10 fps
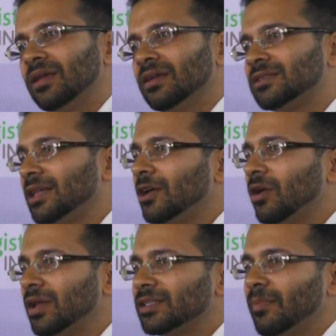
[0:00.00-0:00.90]

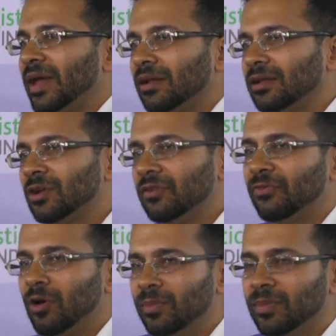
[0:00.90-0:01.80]
Silicon as a metal is not
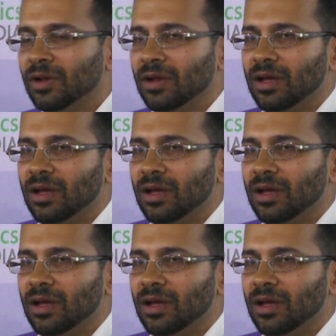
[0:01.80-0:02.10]
formed